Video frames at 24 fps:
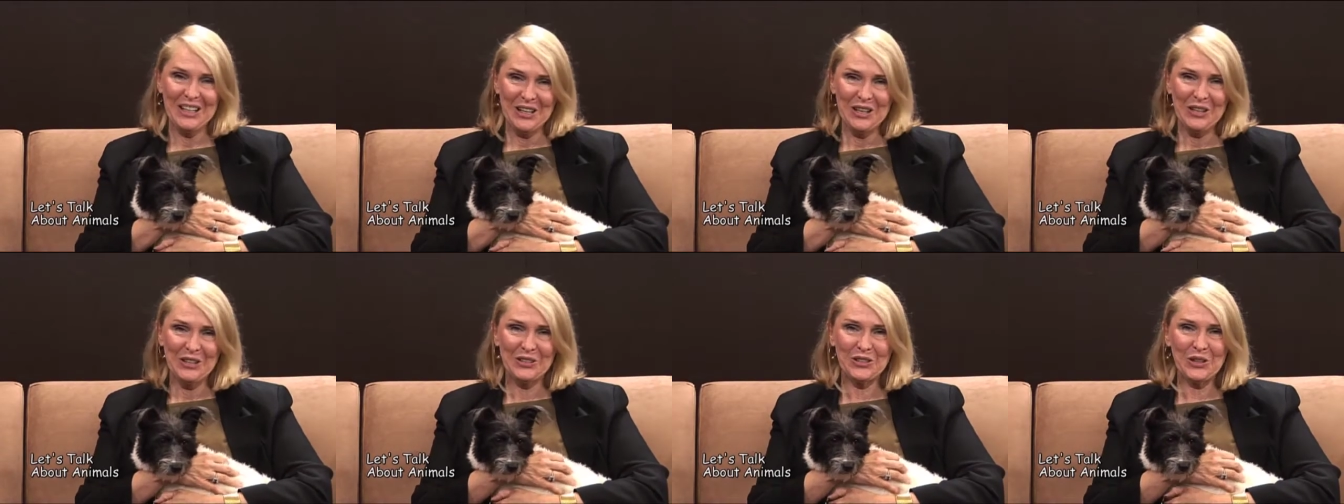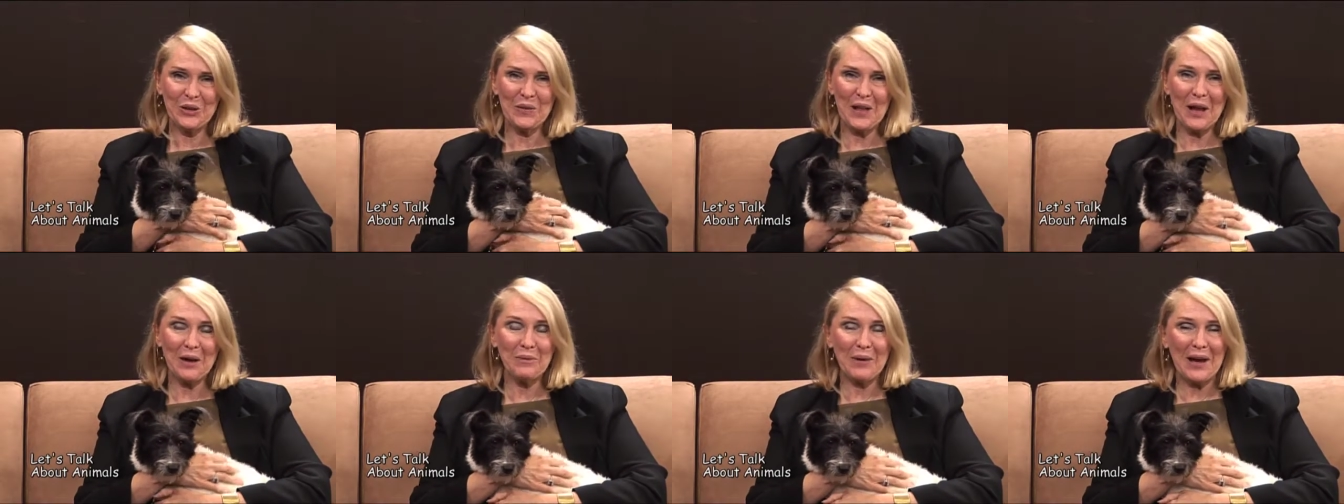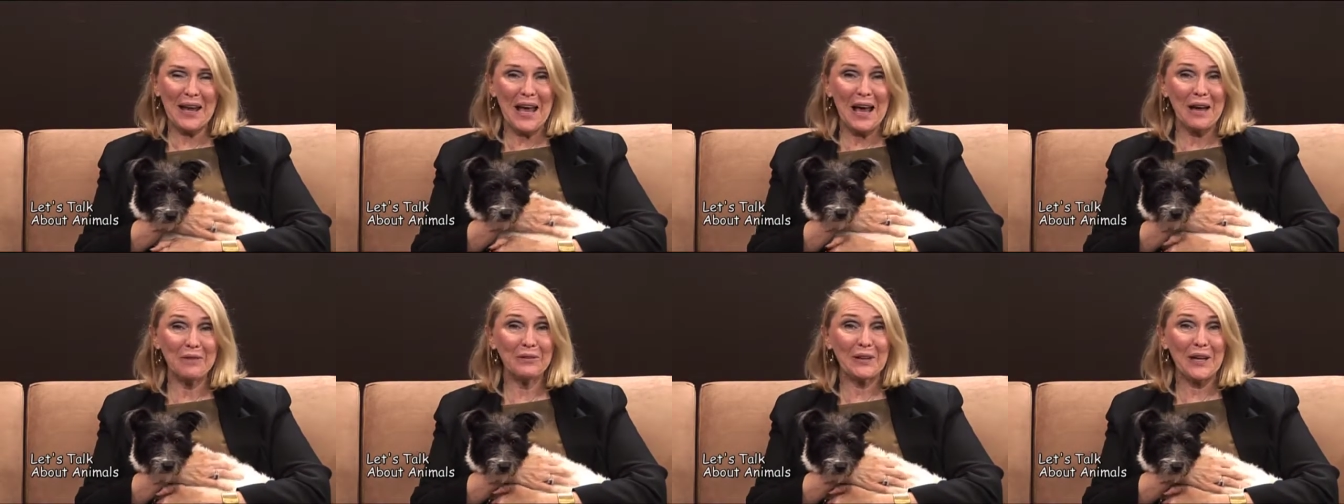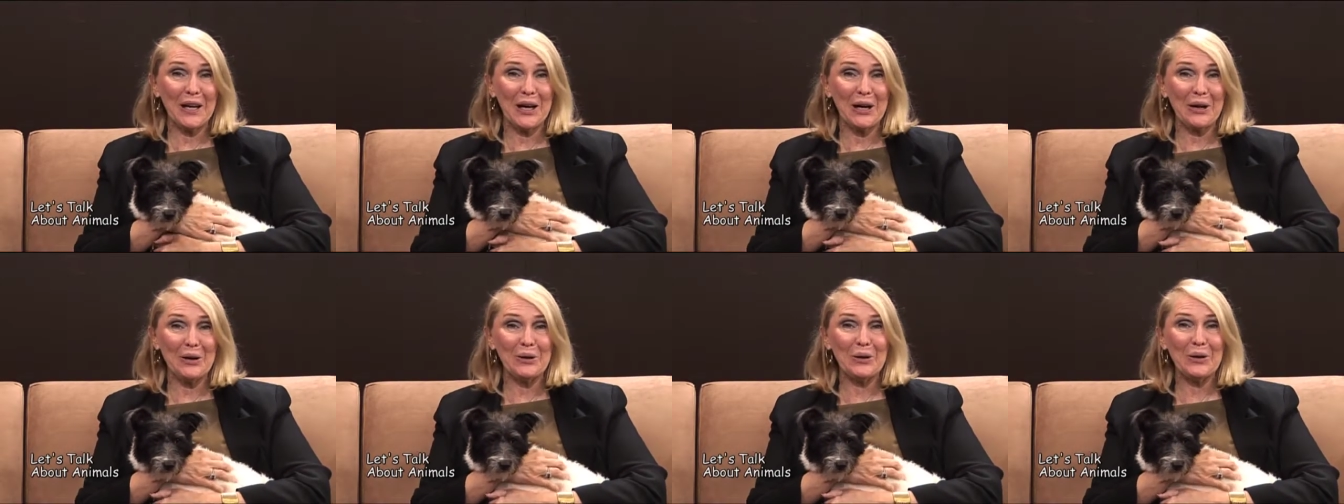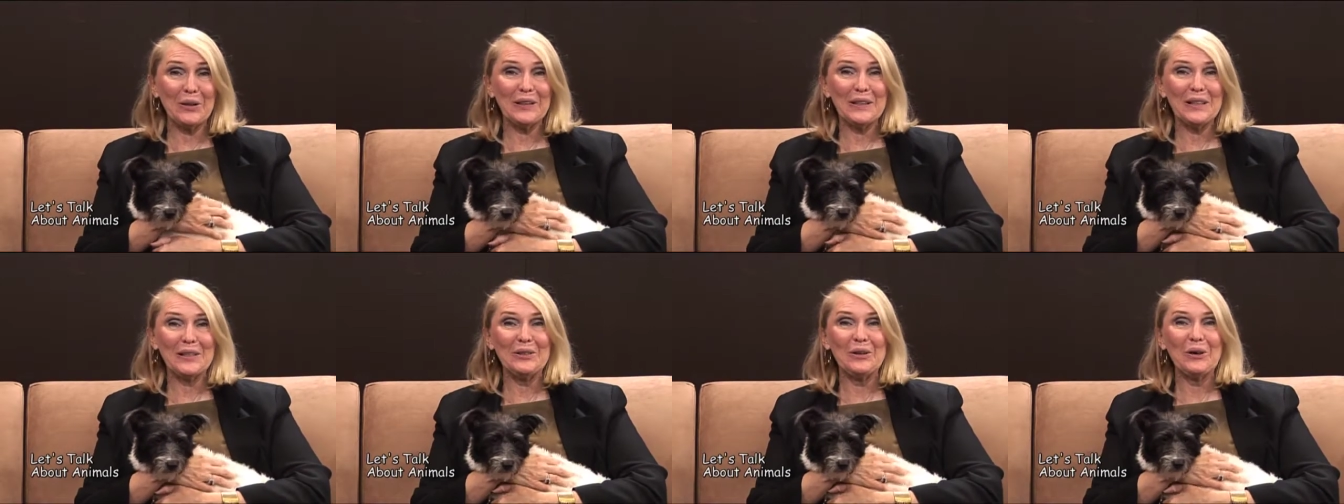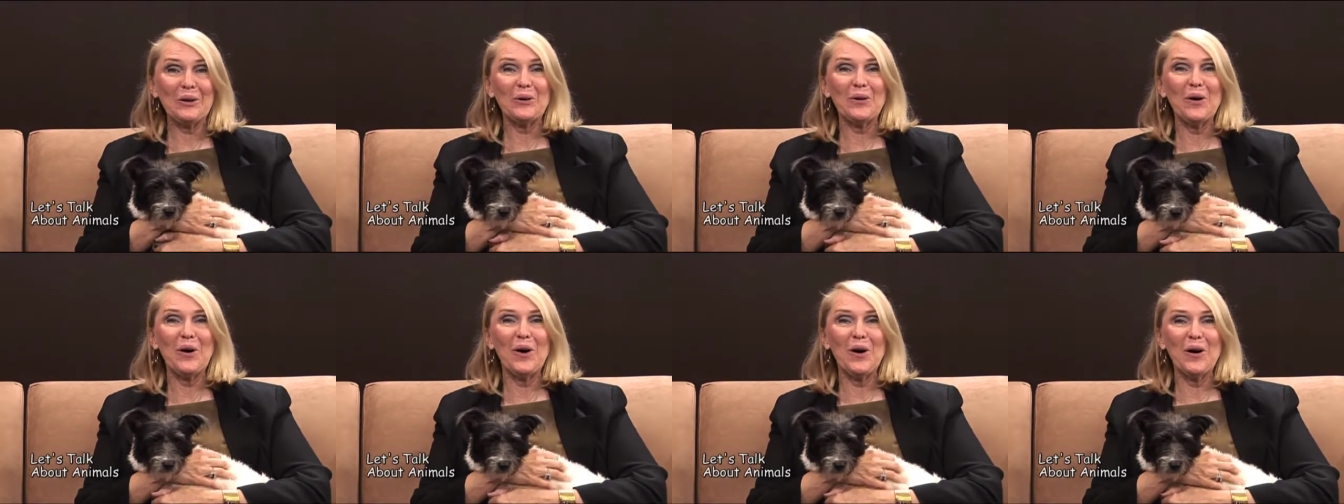So there we have Carole in
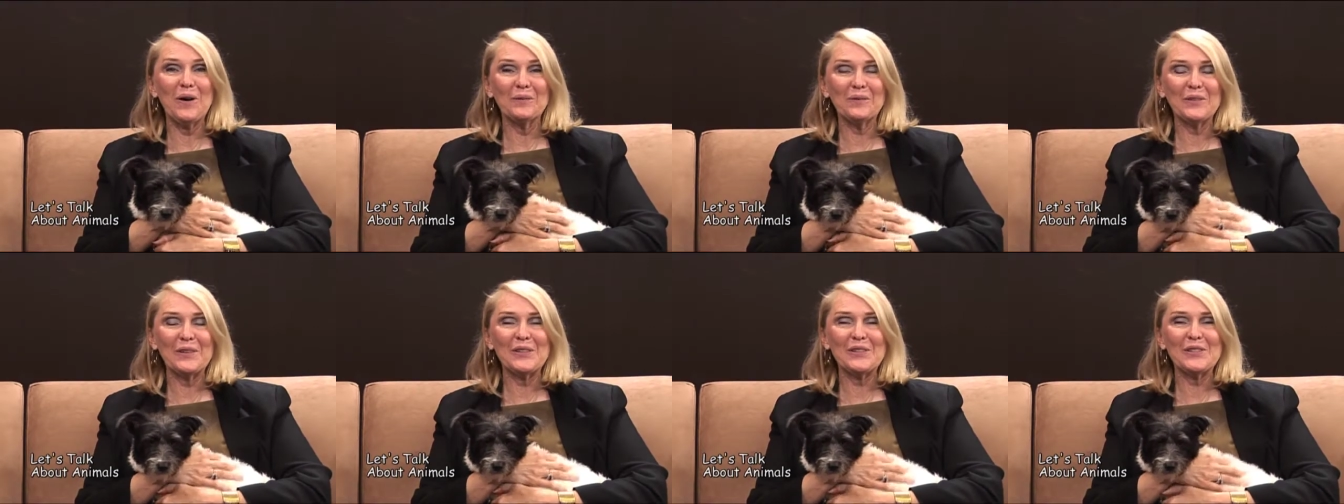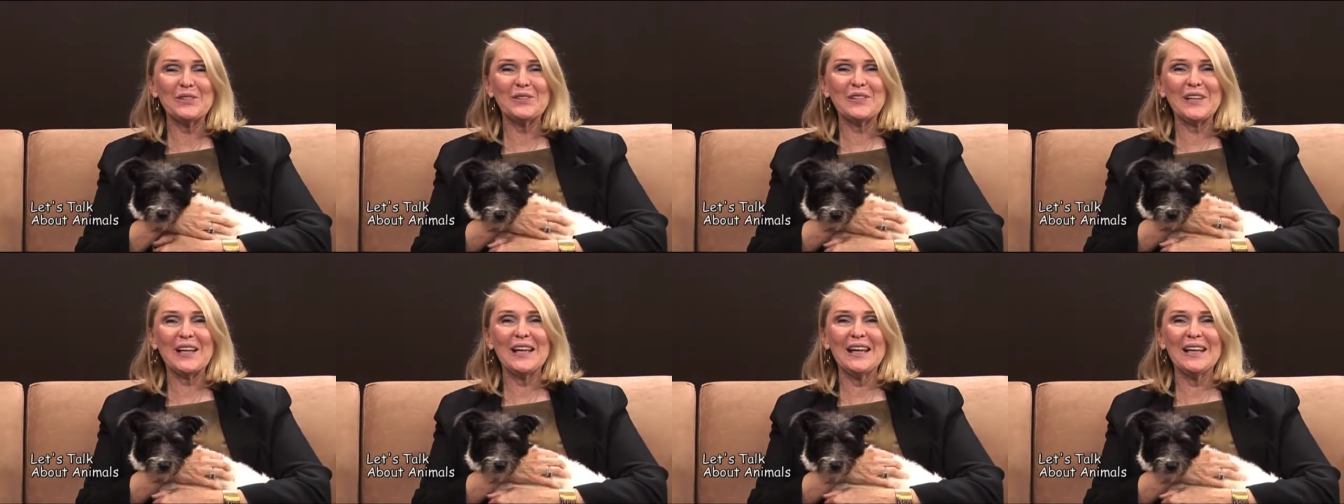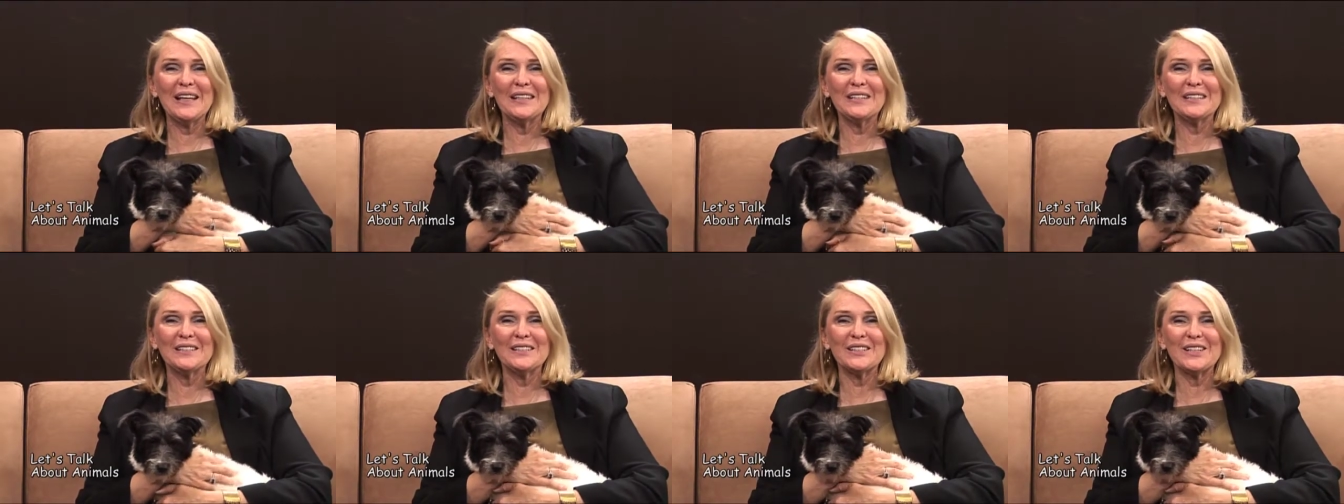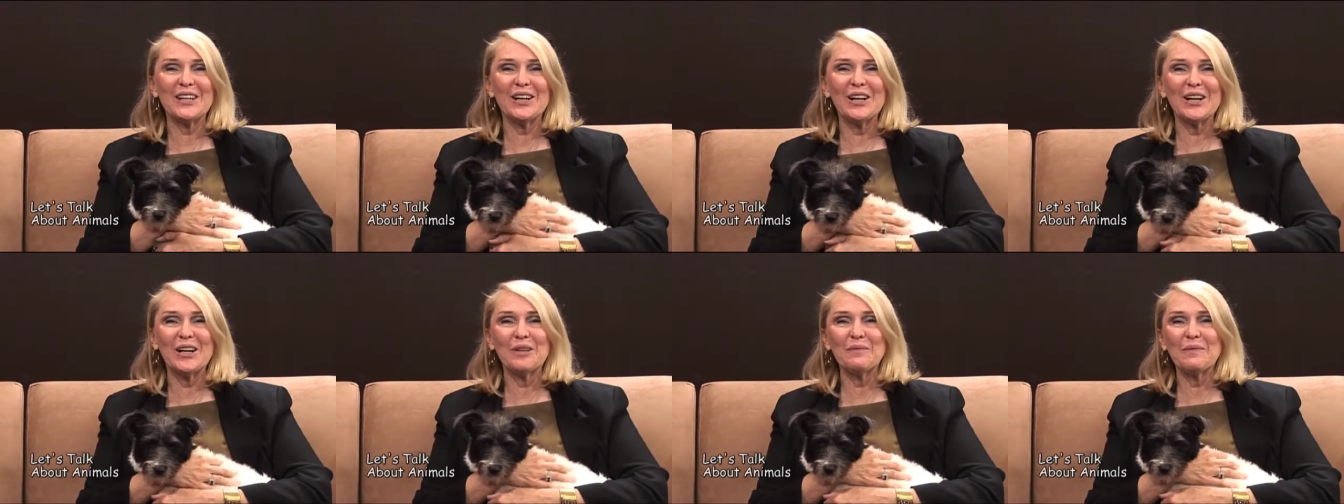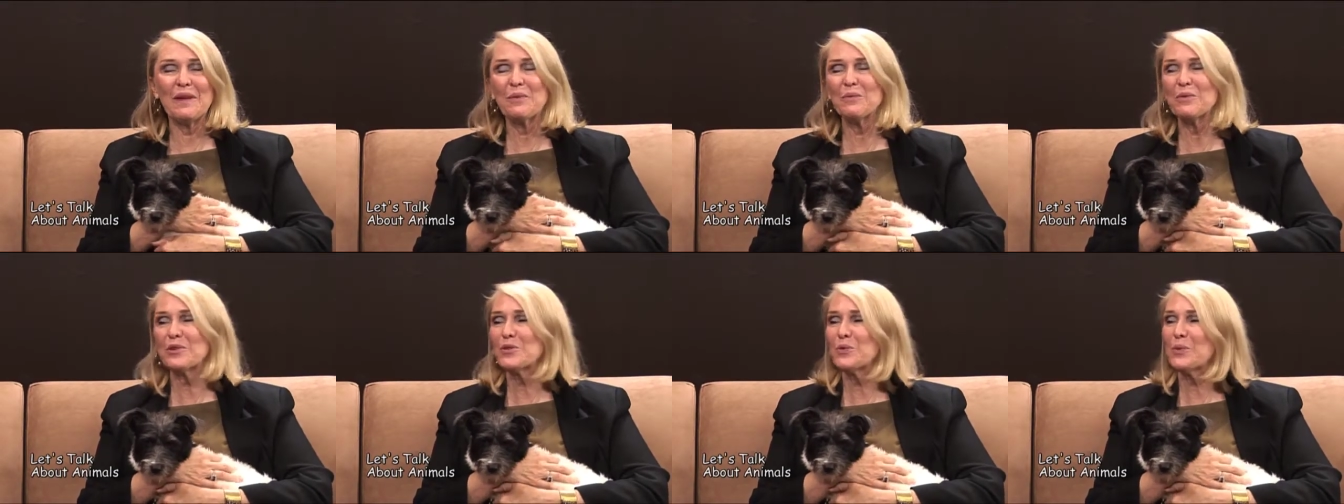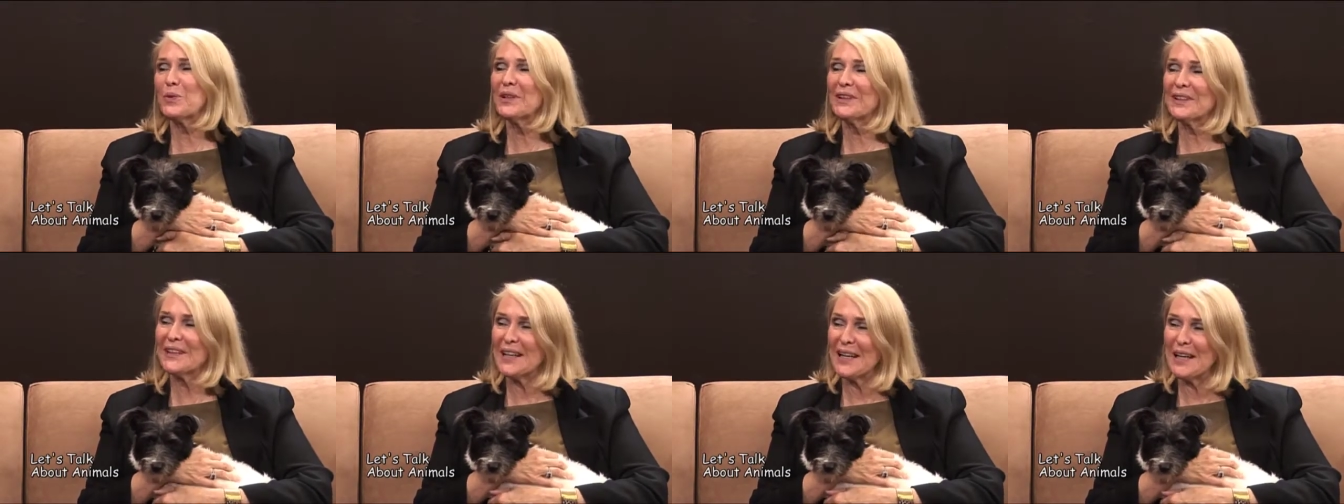her office, and um, it was
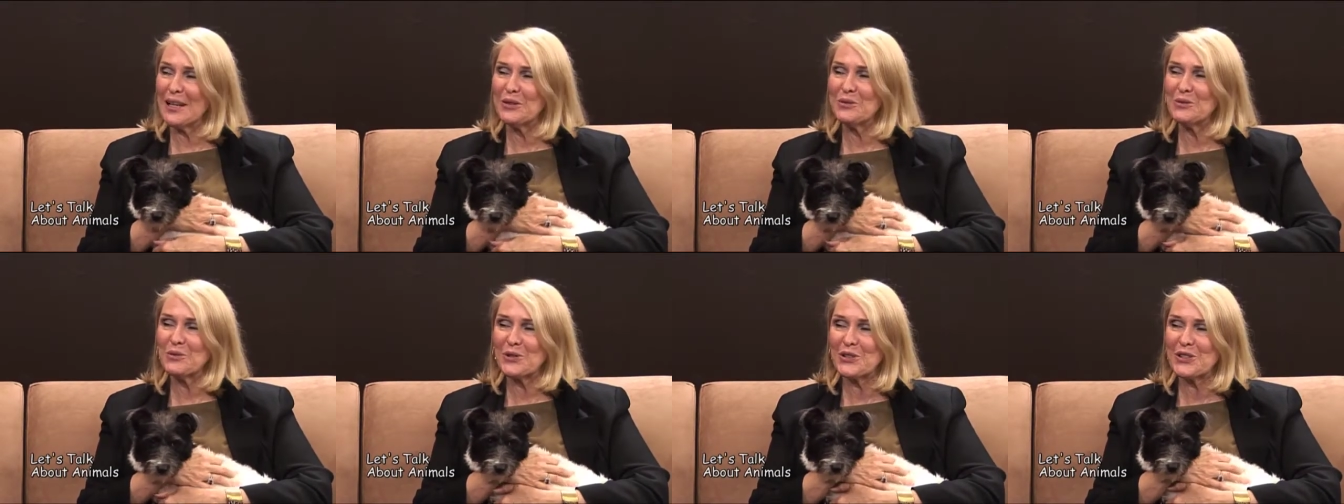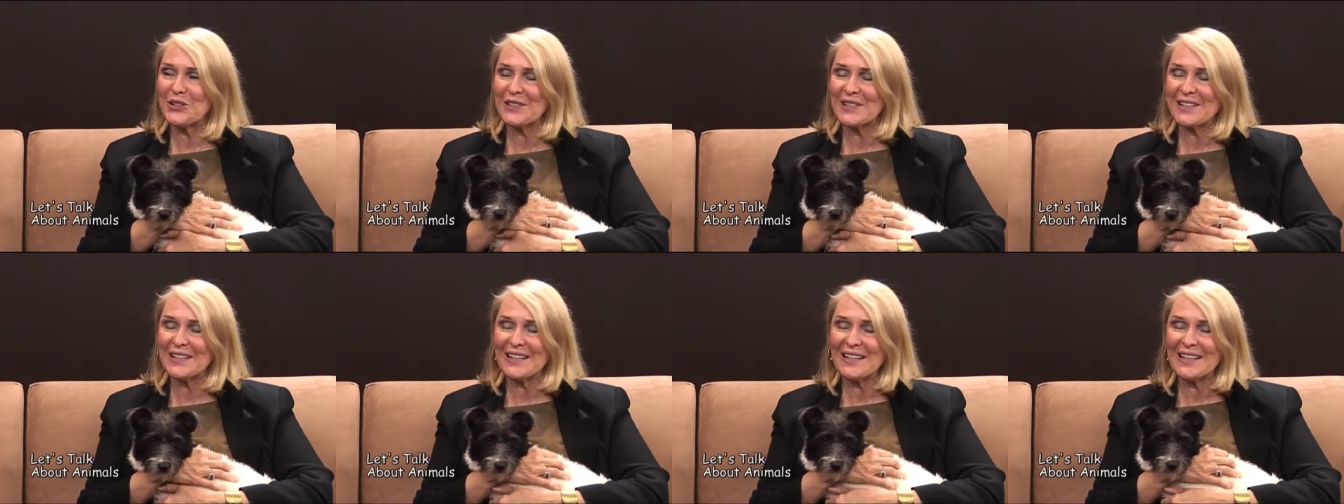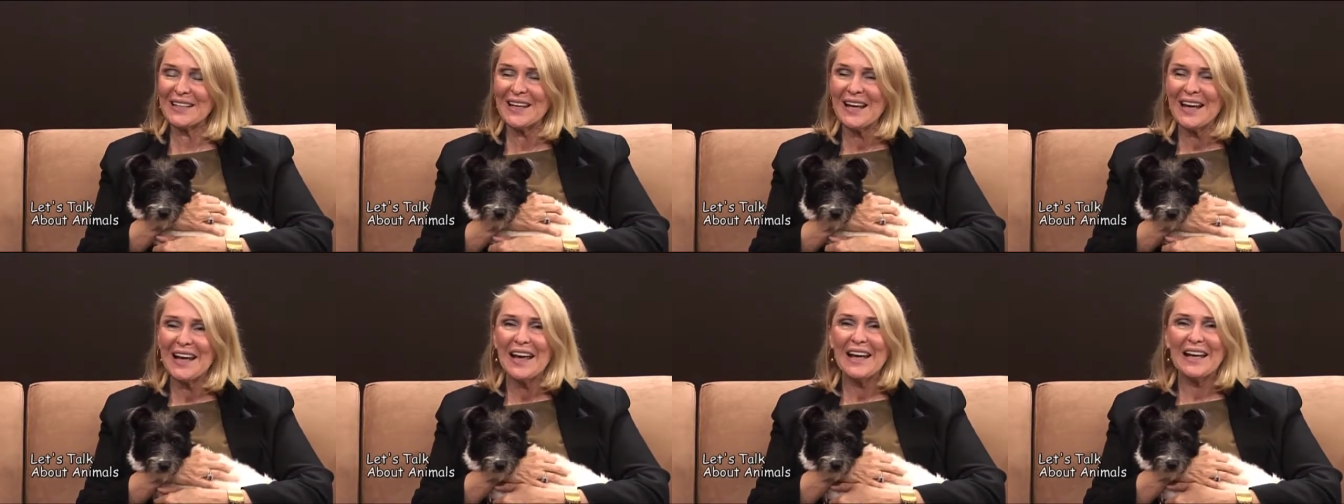really interesting.